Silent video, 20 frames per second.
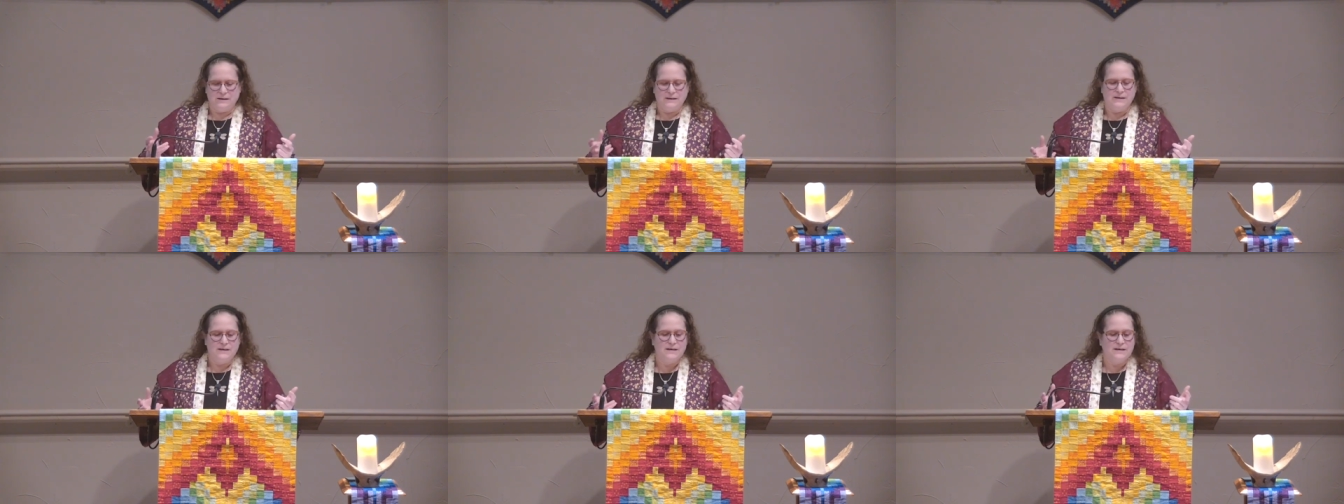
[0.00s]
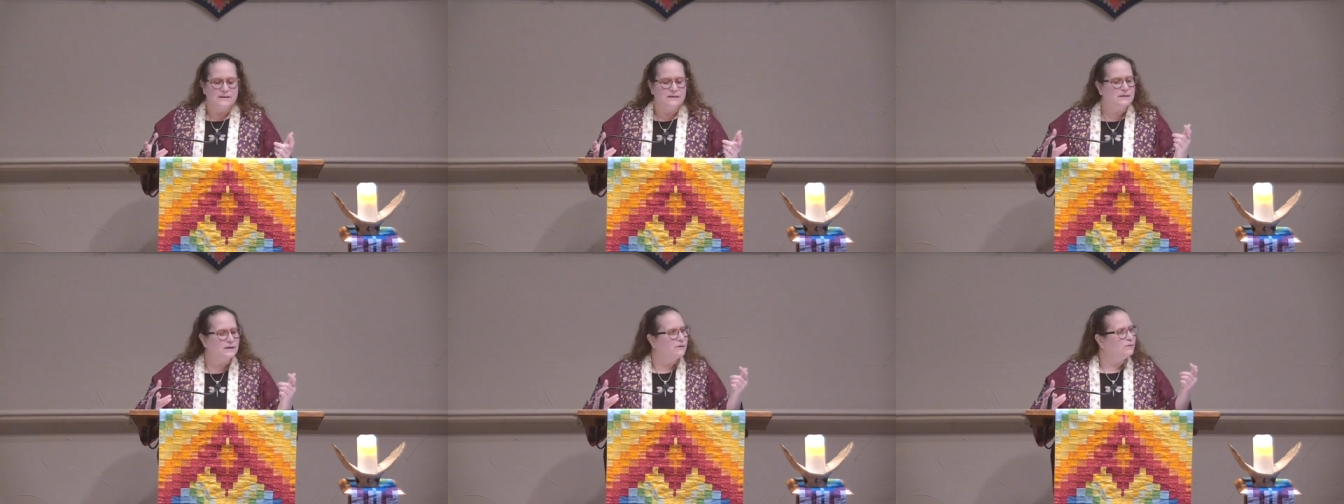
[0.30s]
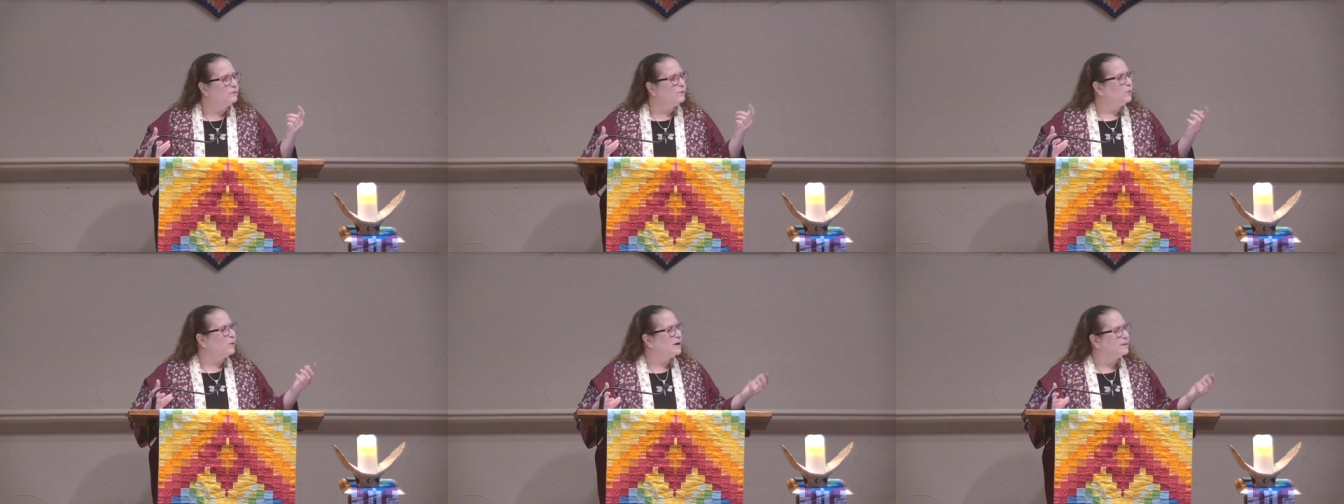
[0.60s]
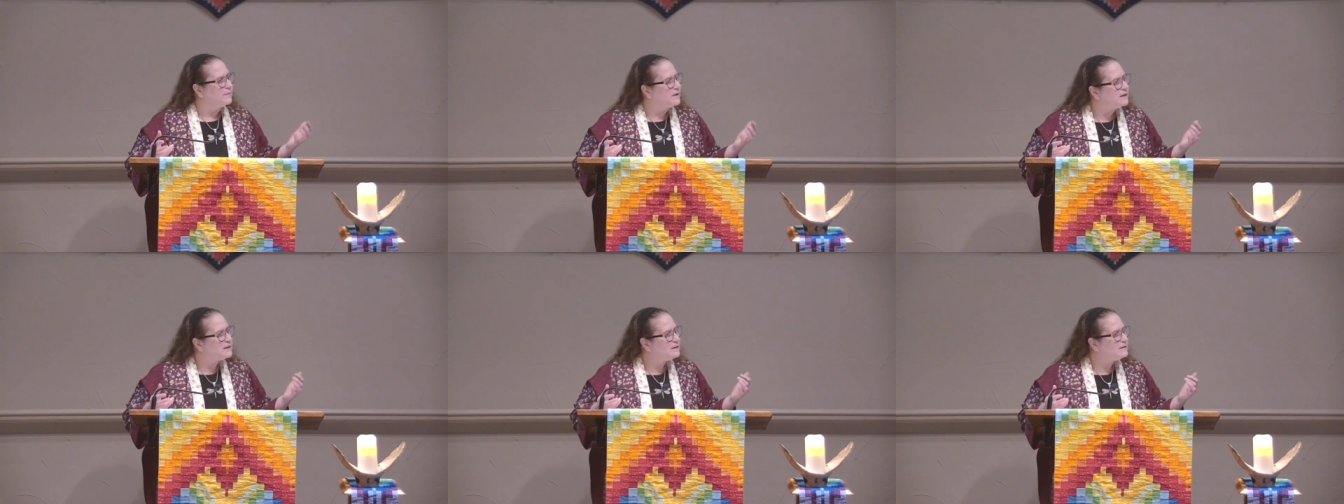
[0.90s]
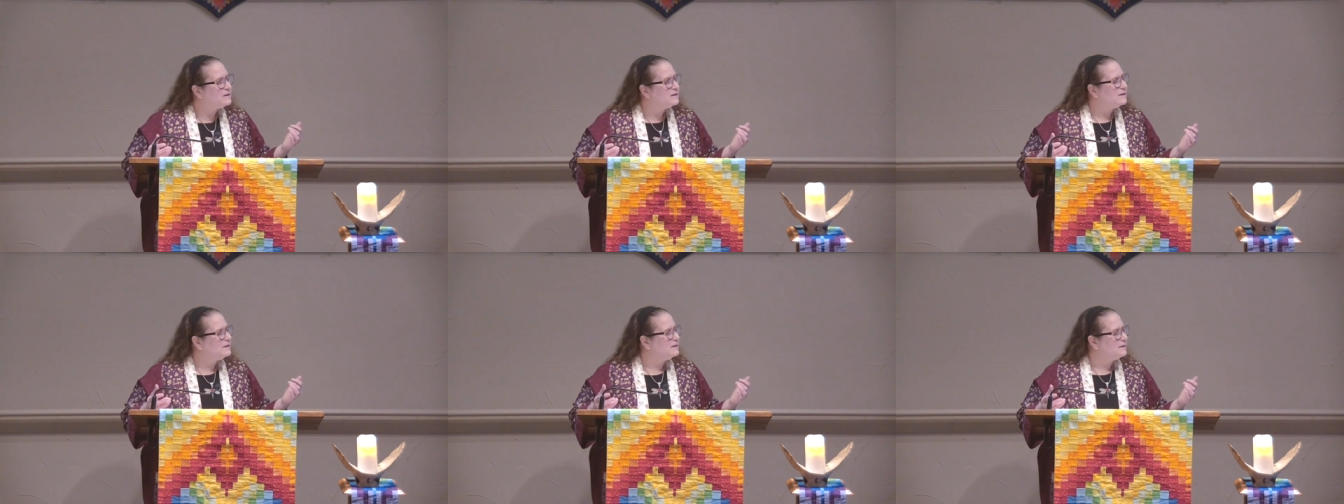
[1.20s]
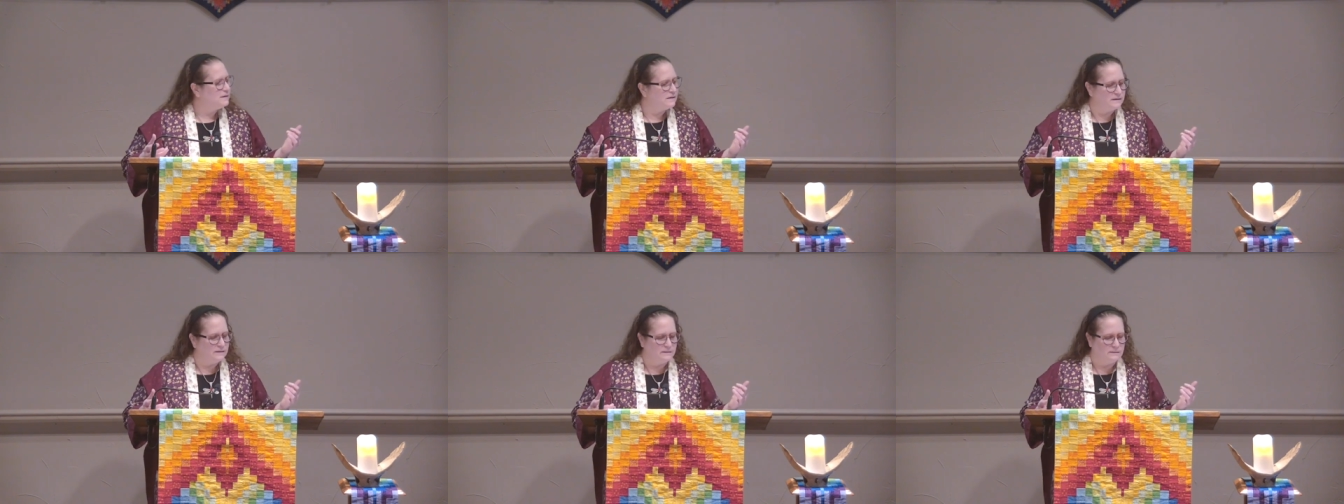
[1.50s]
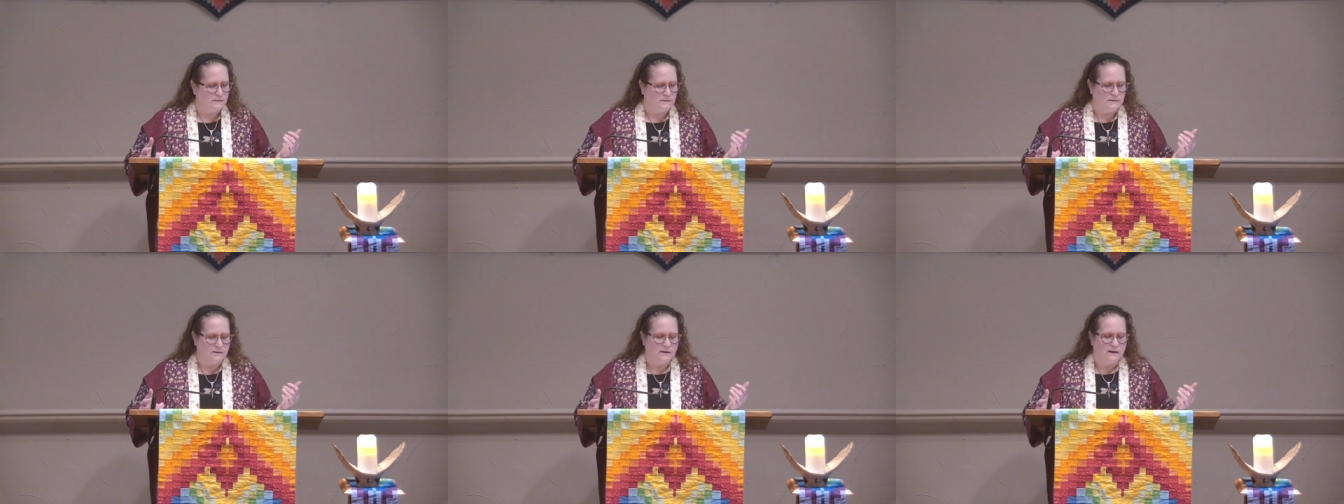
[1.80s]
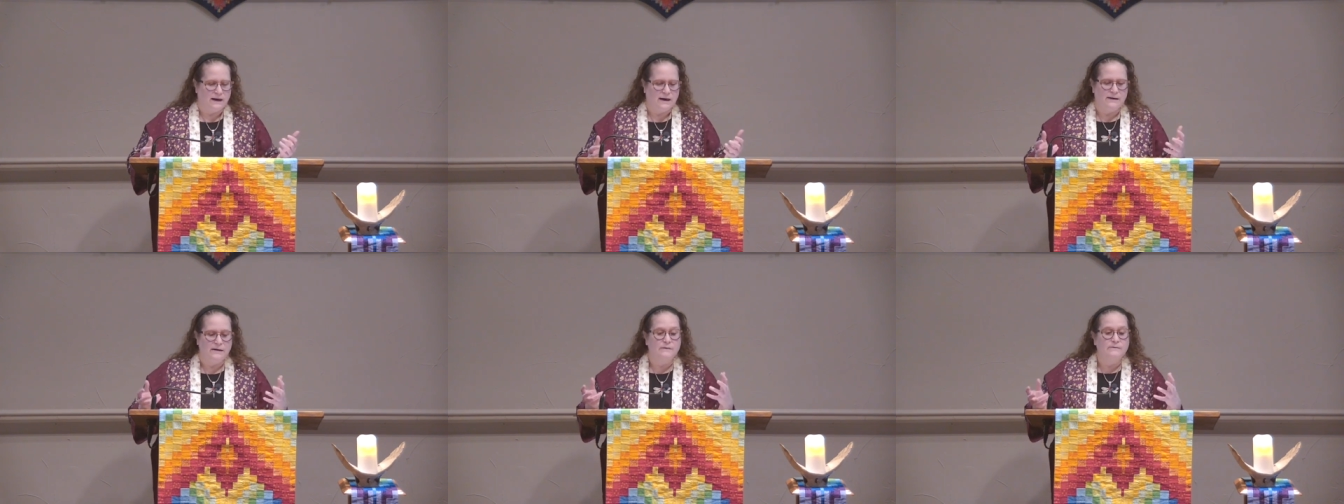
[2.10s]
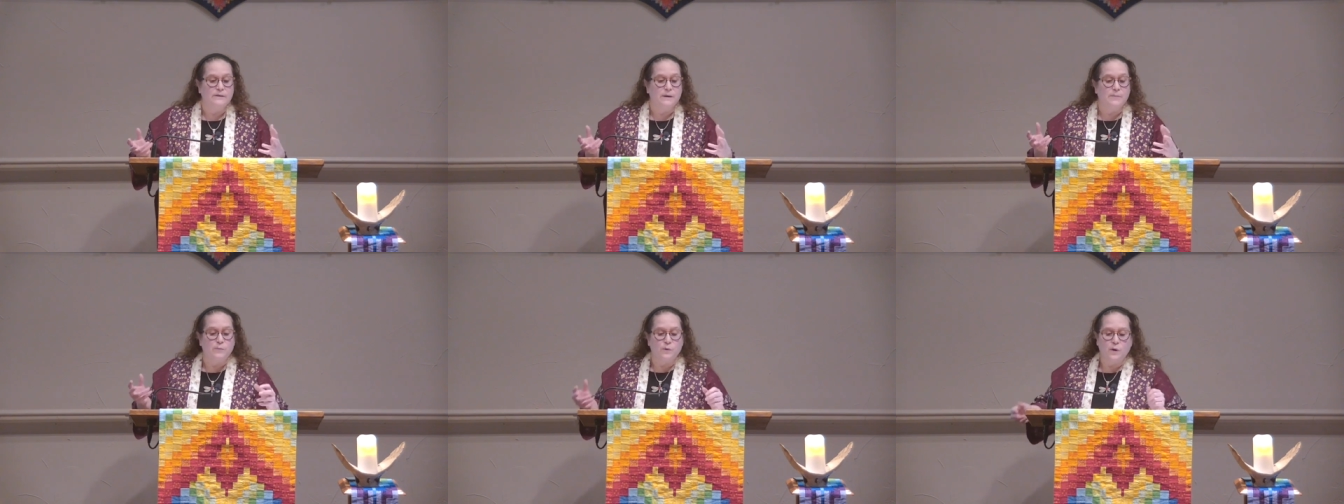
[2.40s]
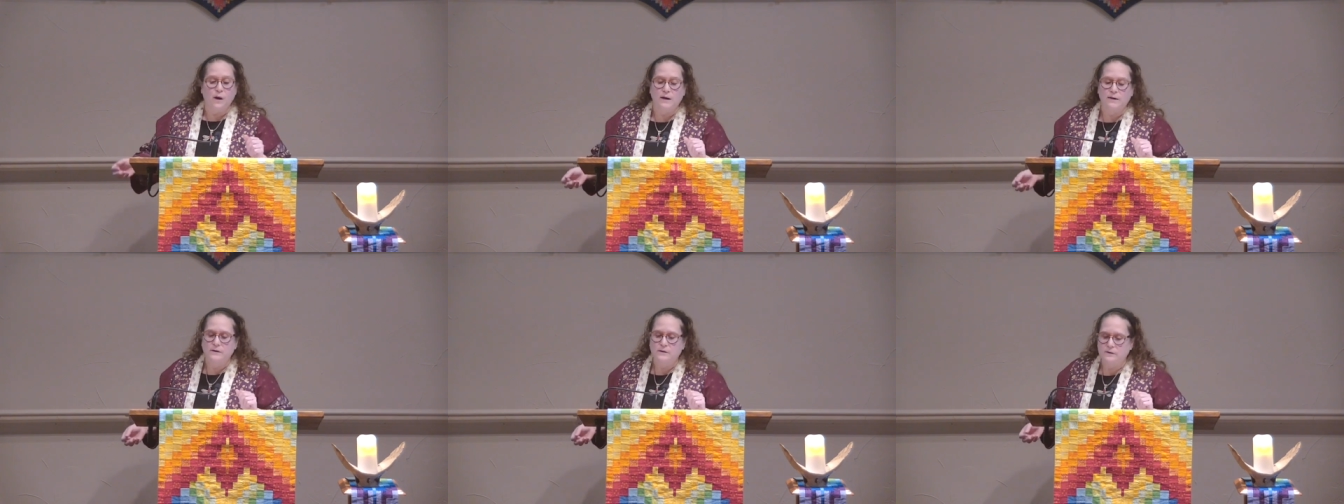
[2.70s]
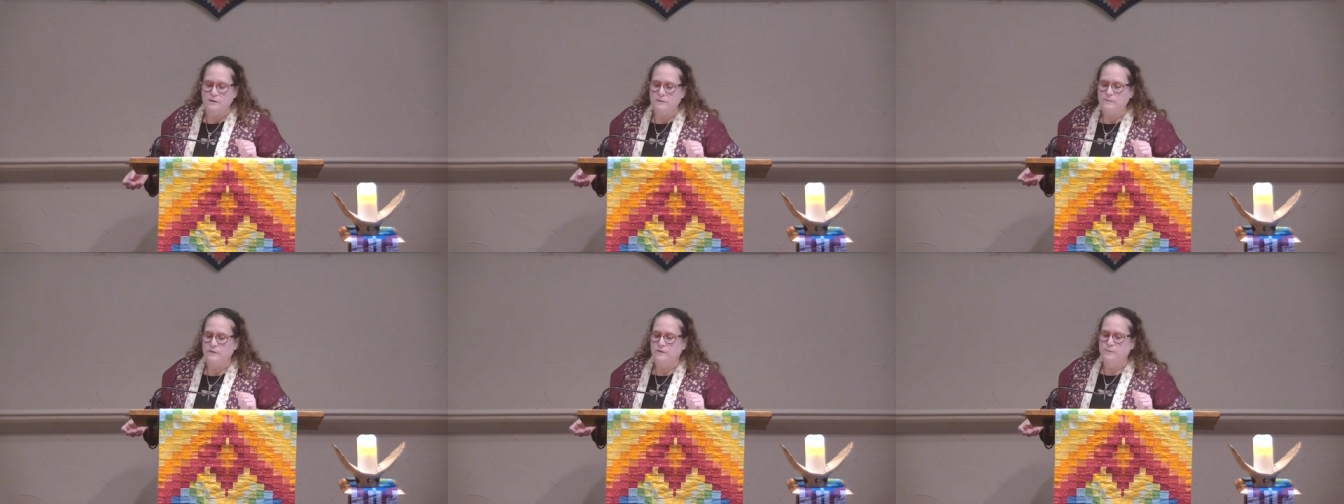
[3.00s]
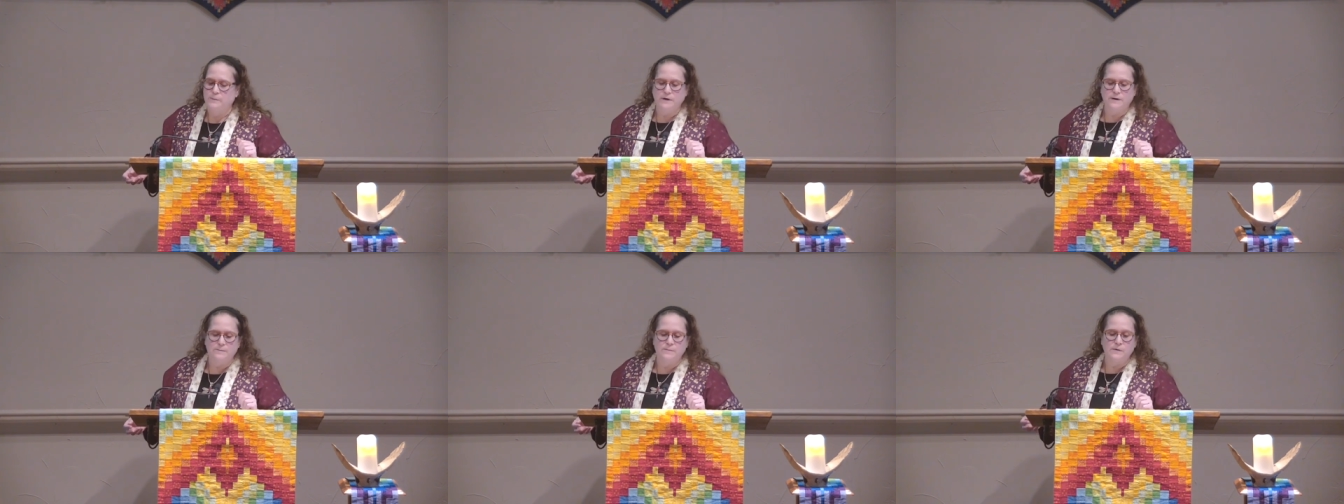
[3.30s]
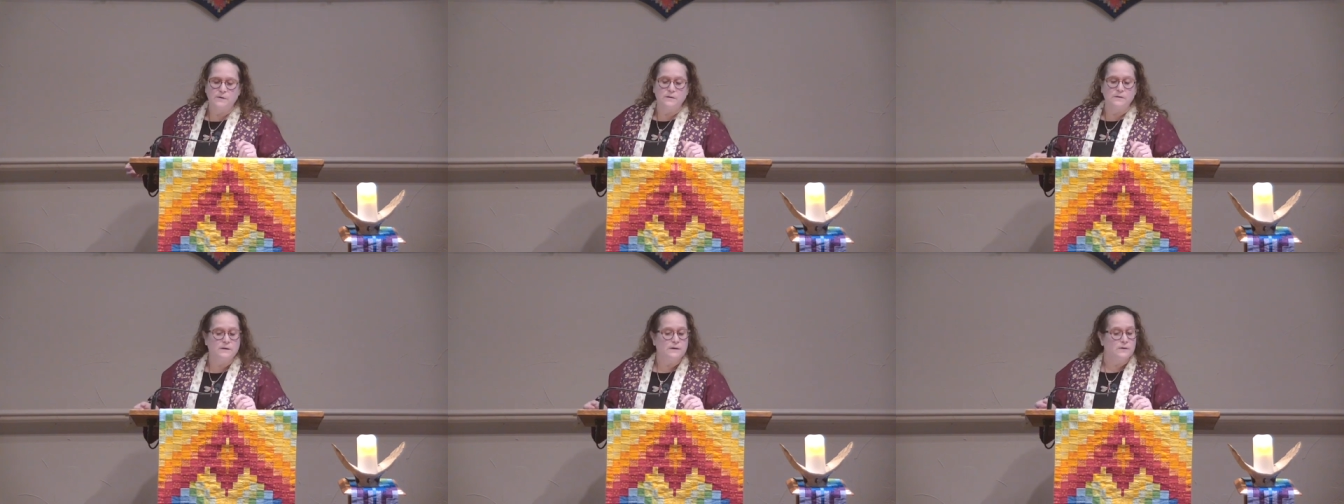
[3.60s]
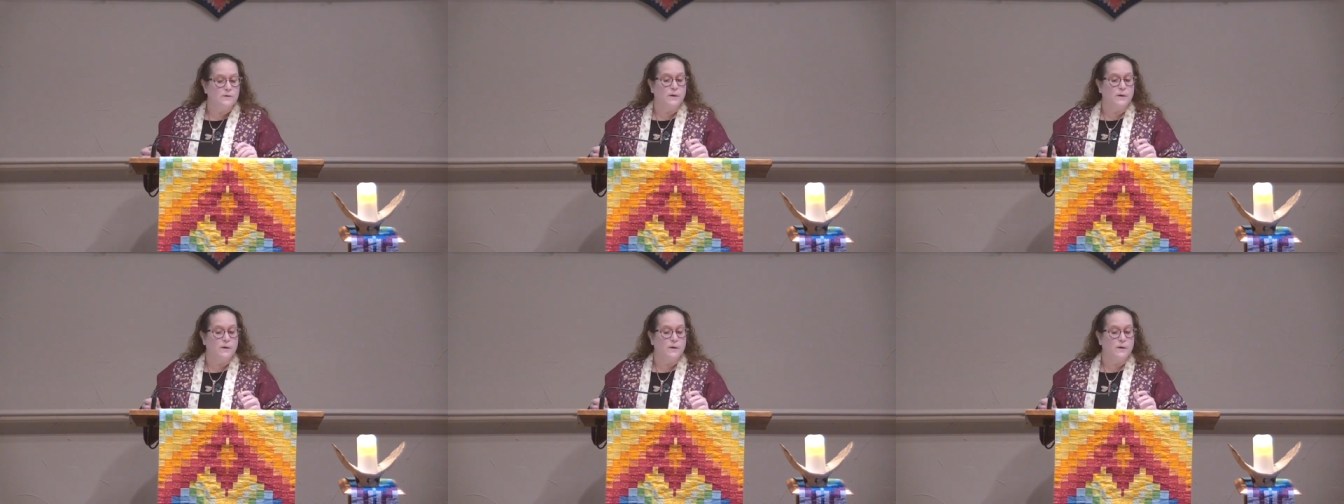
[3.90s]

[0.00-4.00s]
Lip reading: the needs of women and of the broader group of people